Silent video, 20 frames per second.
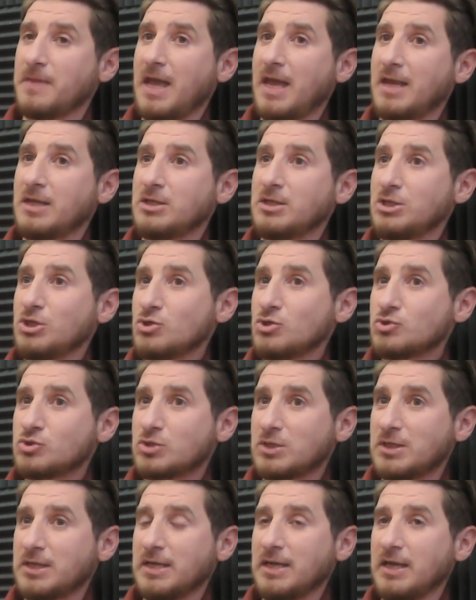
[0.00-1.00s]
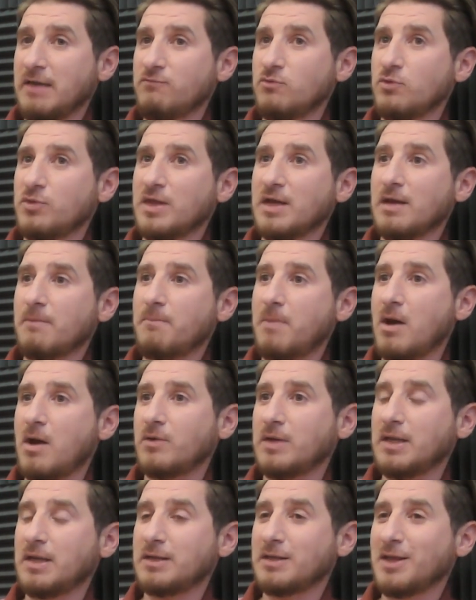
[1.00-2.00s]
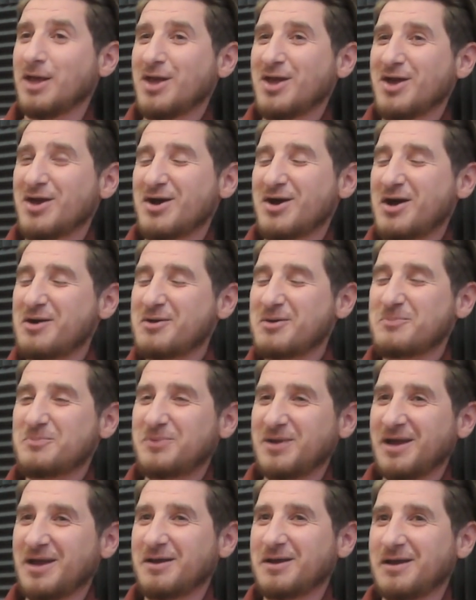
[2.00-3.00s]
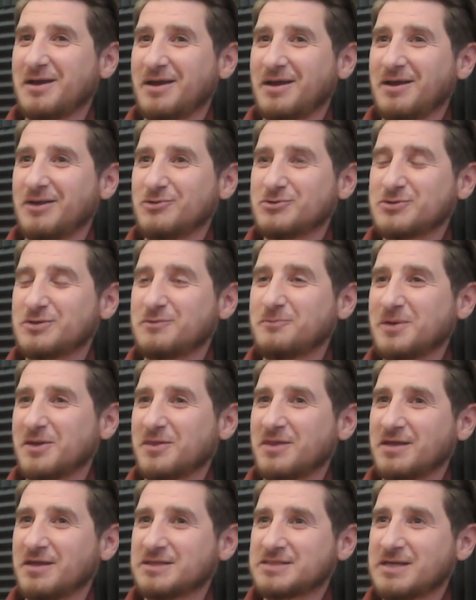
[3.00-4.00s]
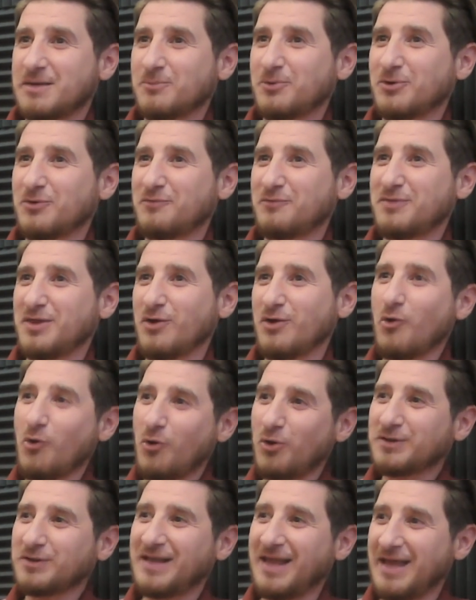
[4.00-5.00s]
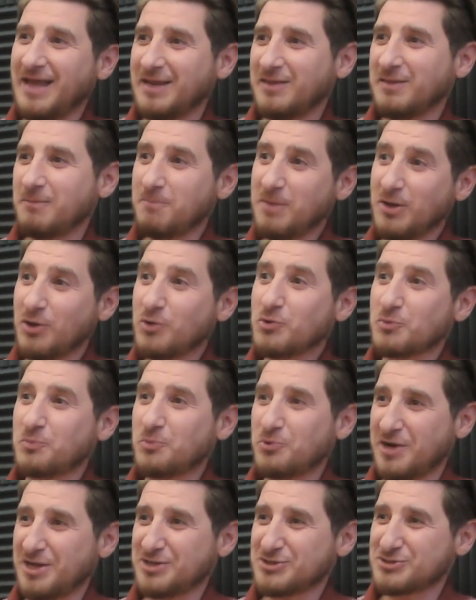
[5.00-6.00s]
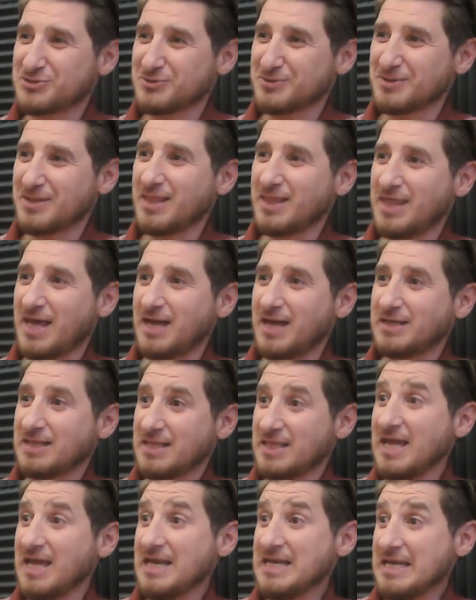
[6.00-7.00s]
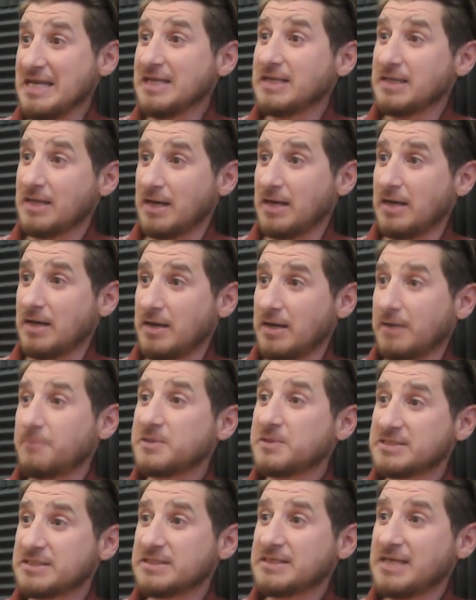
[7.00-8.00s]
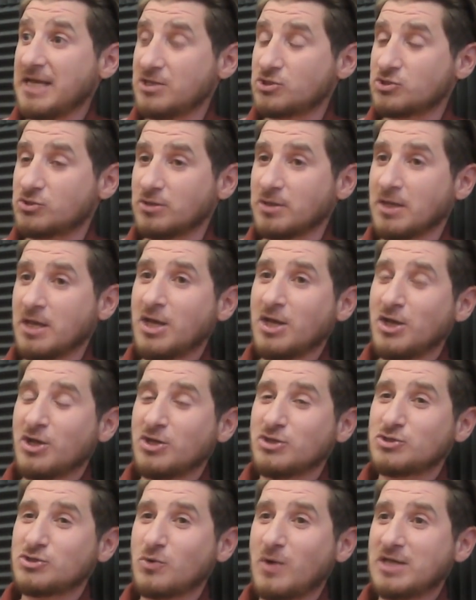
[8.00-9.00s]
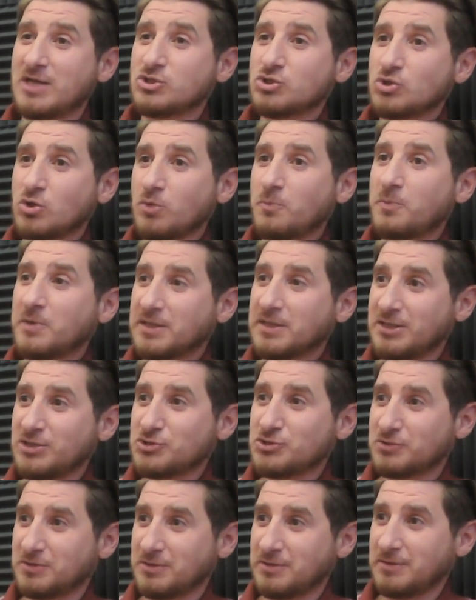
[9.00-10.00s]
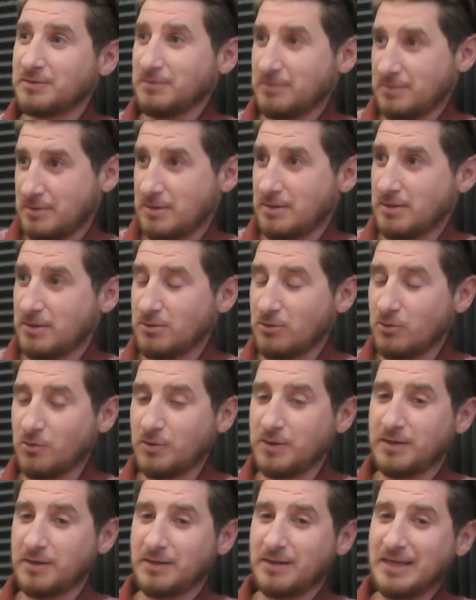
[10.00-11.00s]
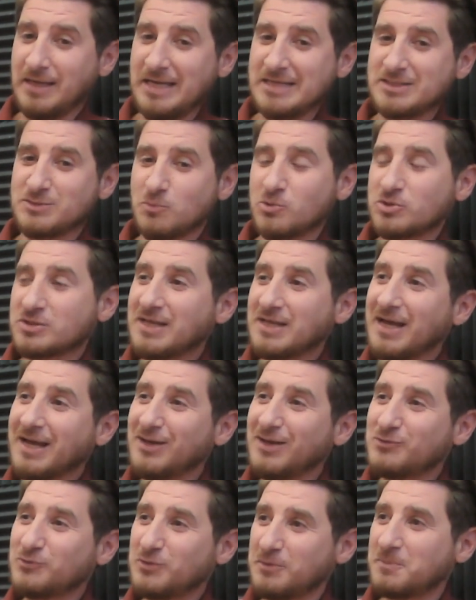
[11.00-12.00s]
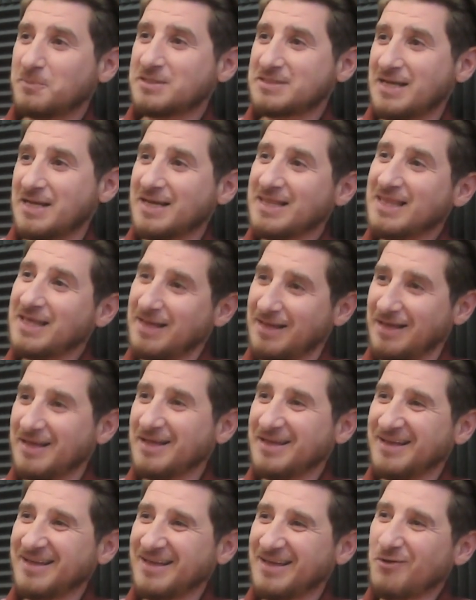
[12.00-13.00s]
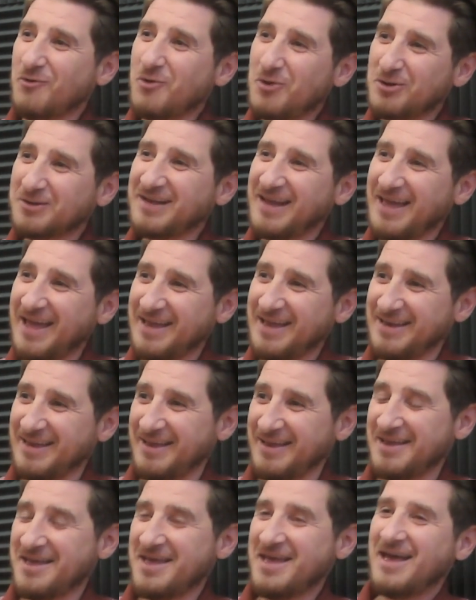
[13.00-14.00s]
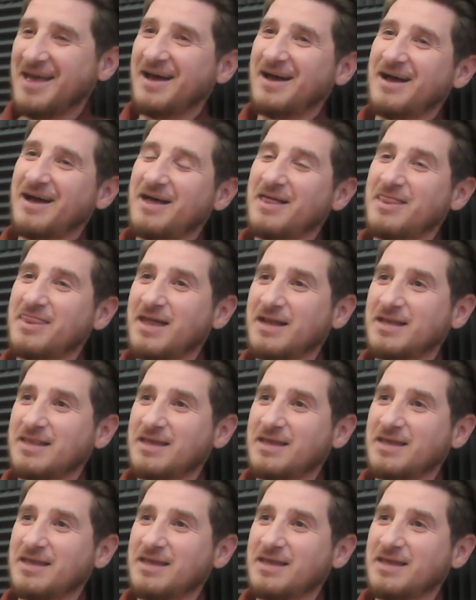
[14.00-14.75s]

And usually, if you think about it, I usually bring the example of the old lady in the big corporation that they need representation. So a solo practitioner lawyer is most likely to represent the old lady than